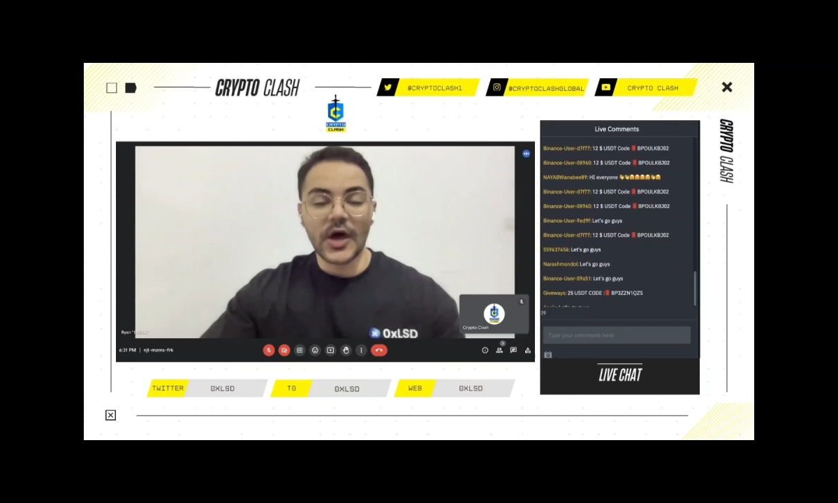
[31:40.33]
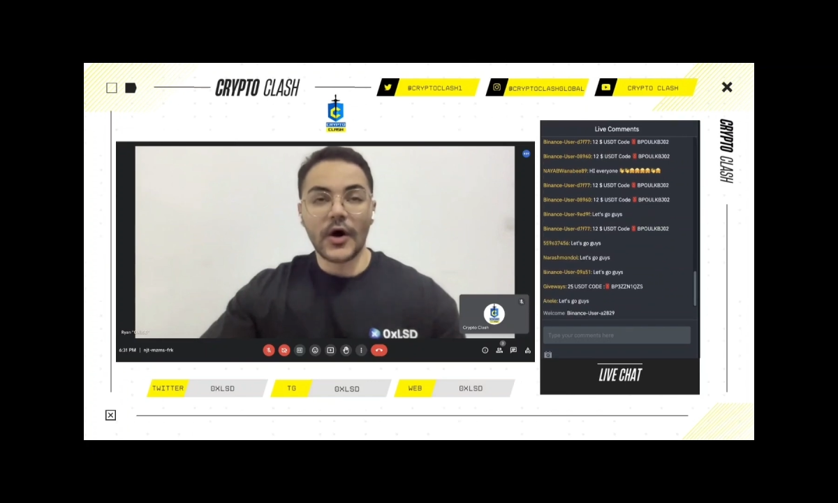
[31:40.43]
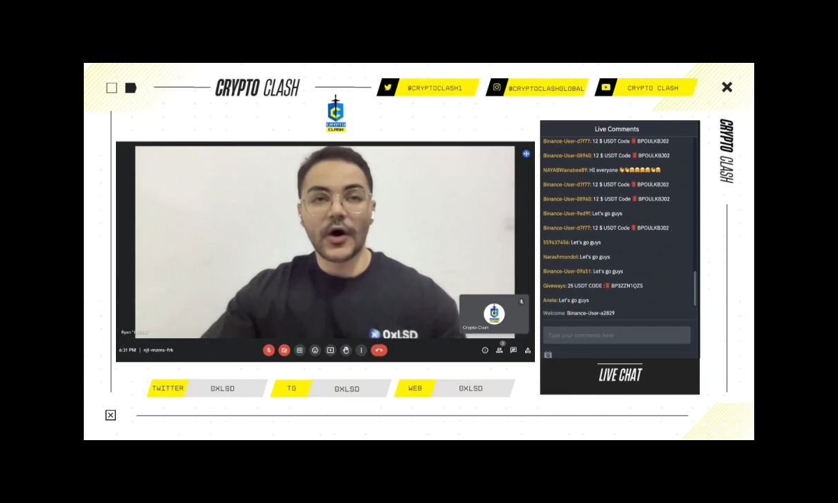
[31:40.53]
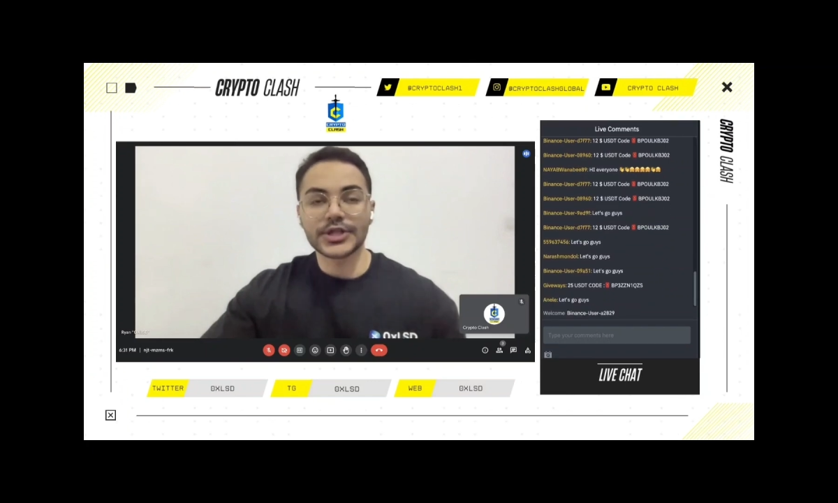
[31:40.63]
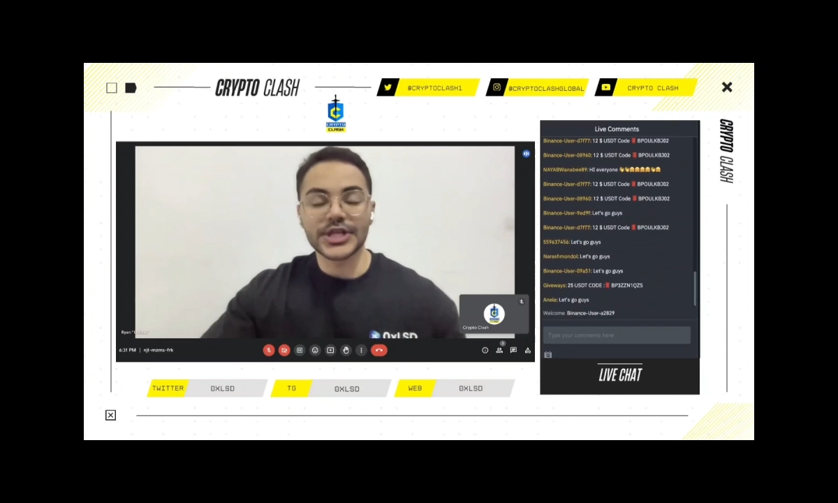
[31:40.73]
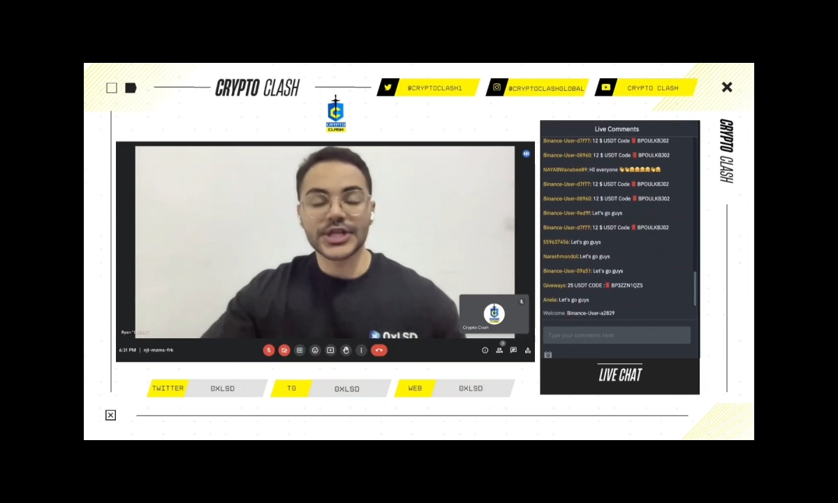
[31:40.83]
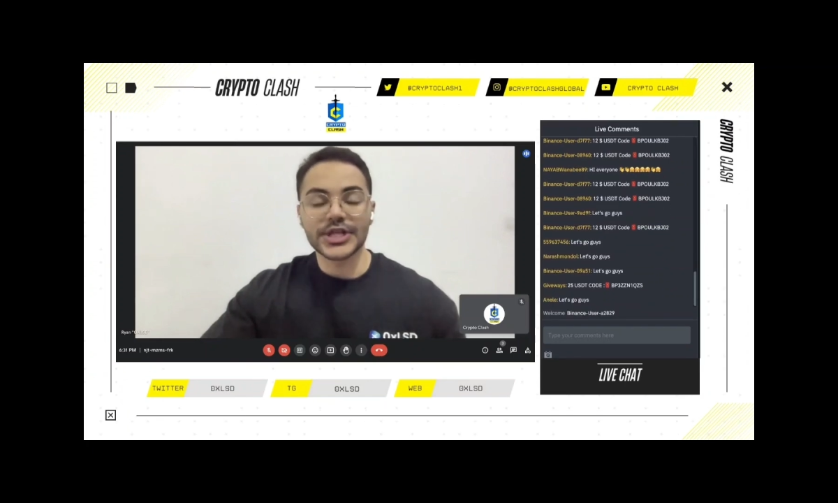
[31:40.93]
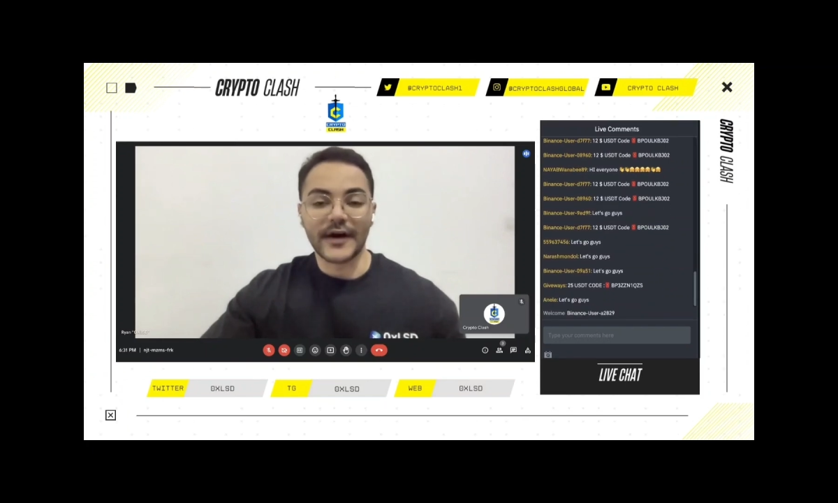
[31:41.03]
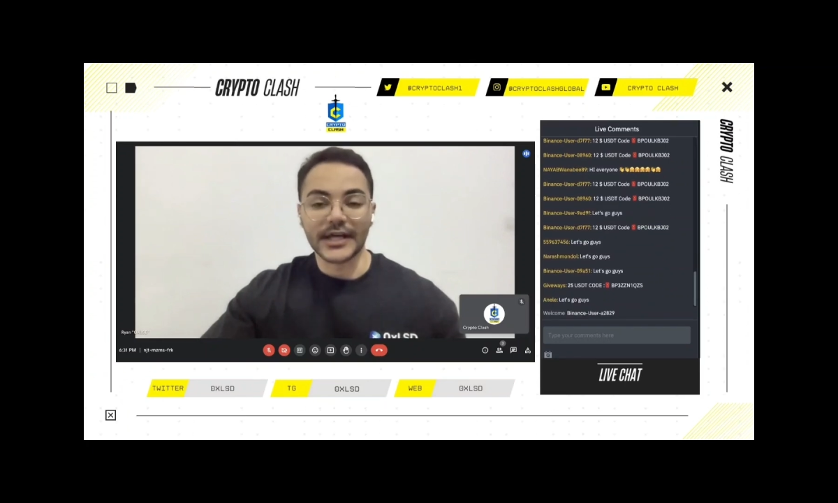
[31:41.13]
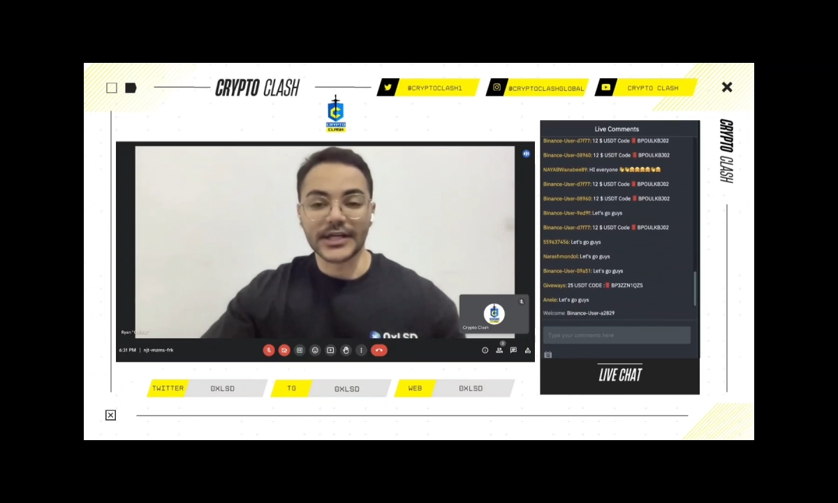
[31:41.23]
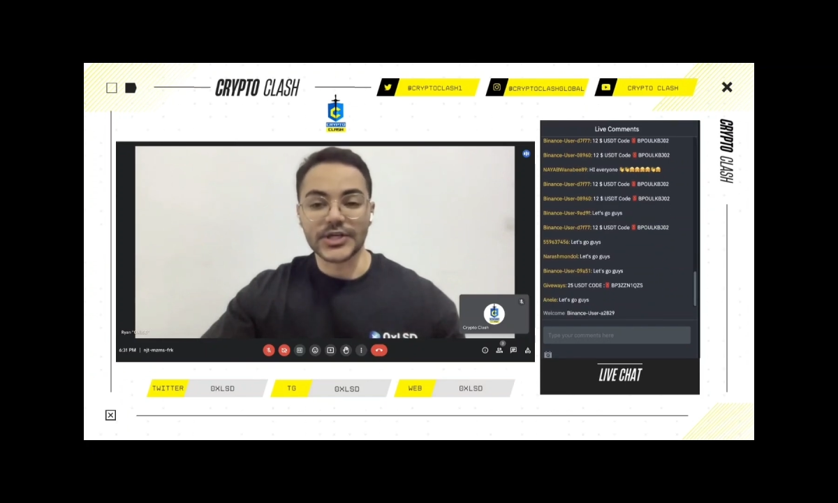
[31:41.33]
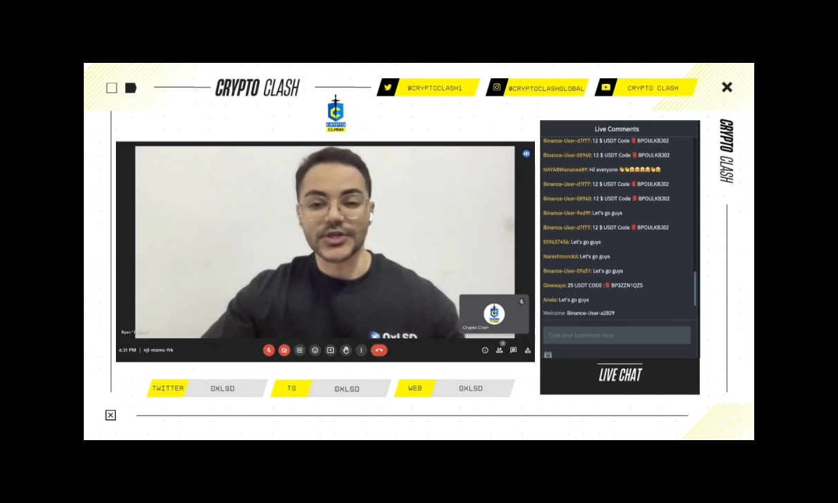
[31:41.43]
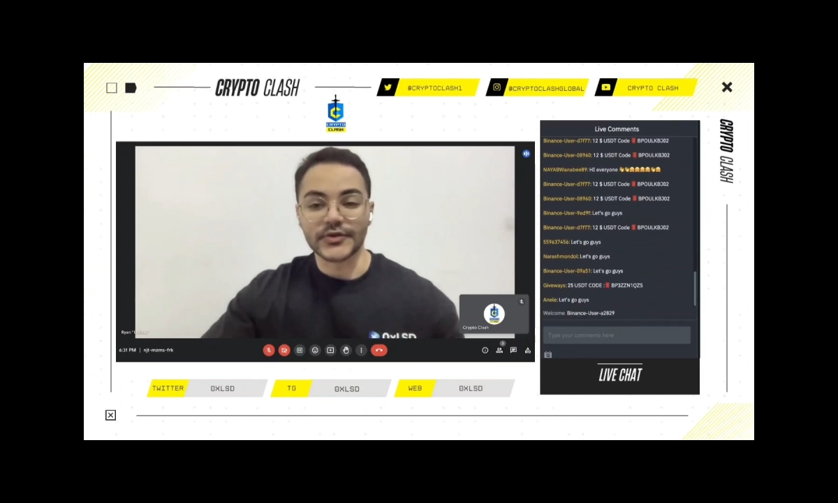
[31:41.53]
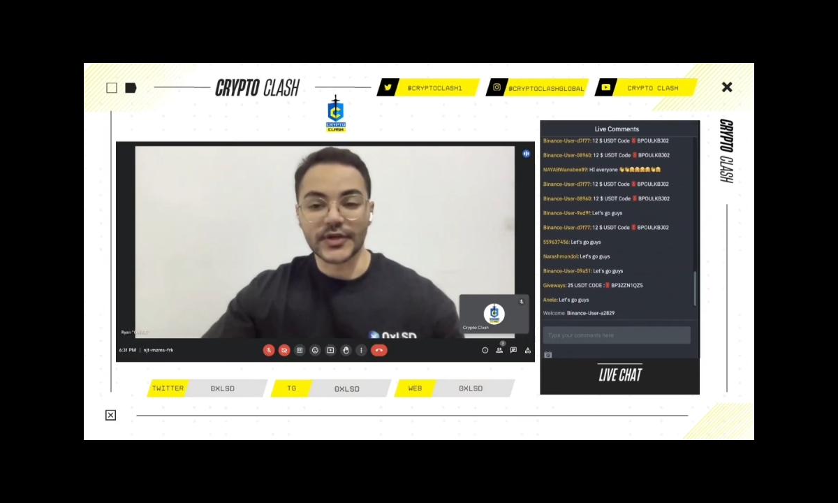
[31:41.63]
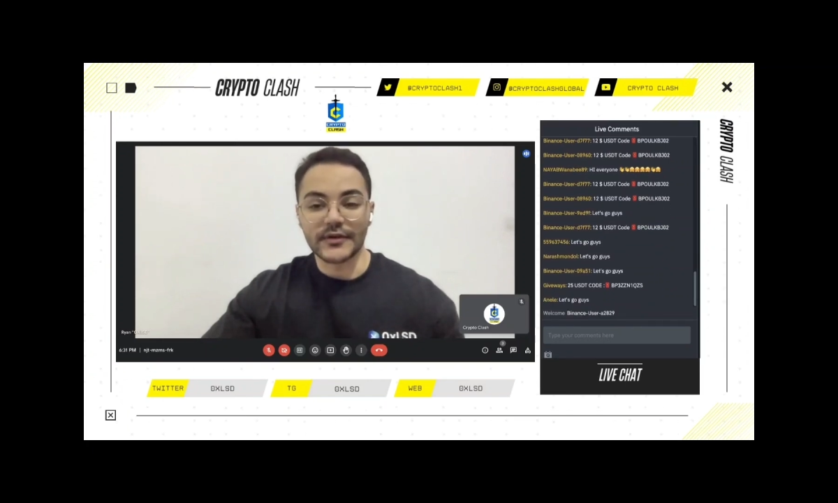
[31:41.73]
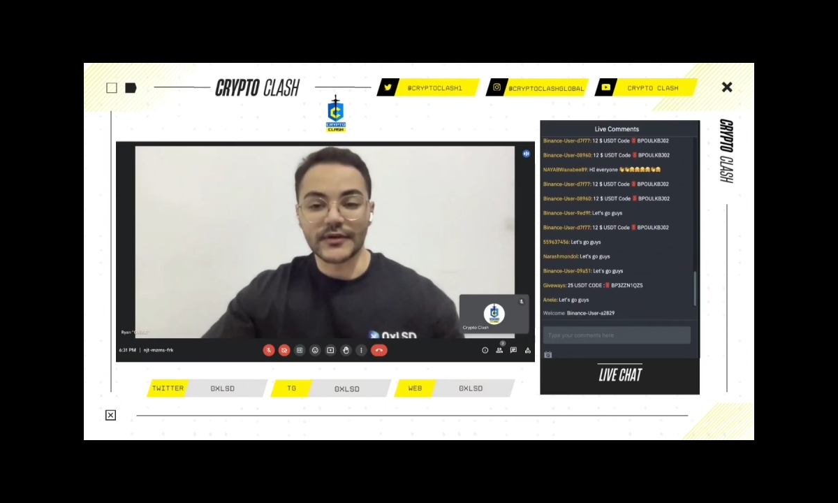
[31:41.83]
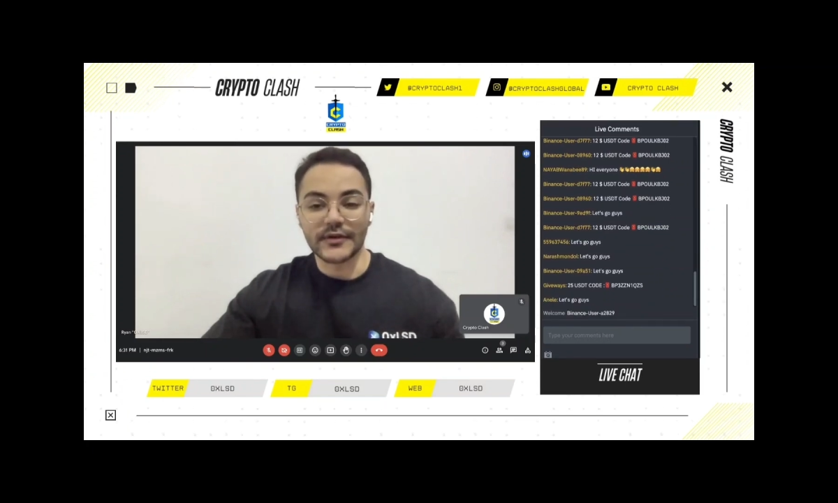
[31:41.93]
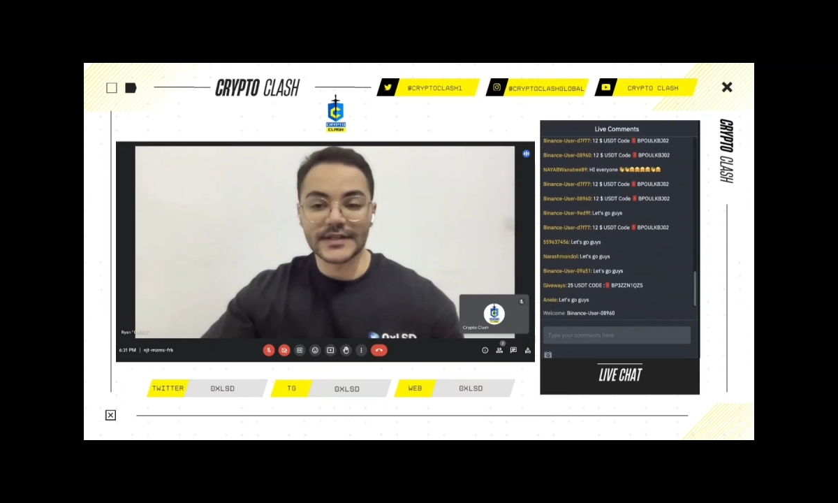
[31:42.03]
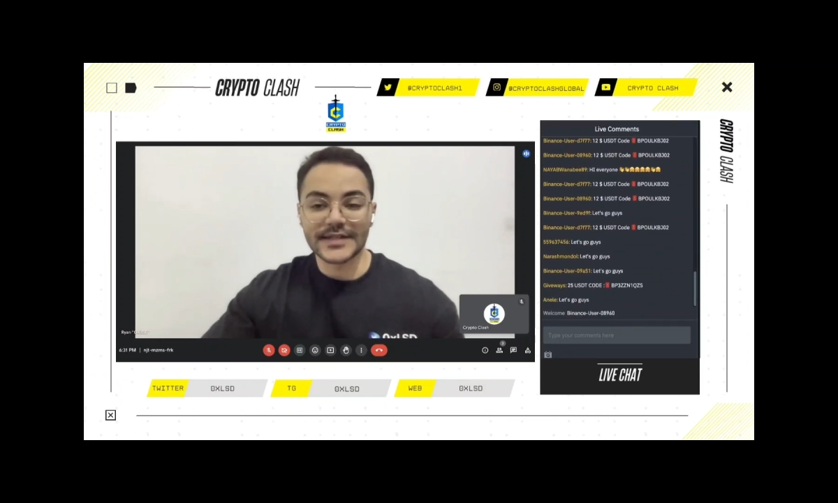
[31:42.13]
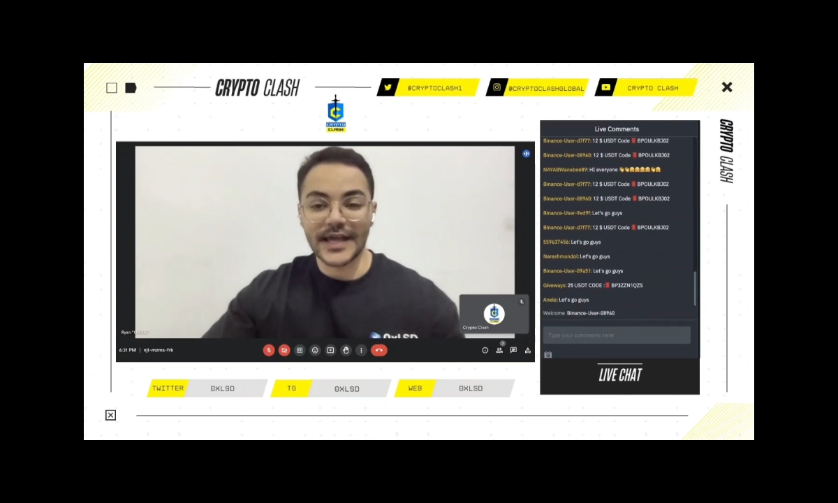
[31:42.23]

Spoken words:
on chain financial services,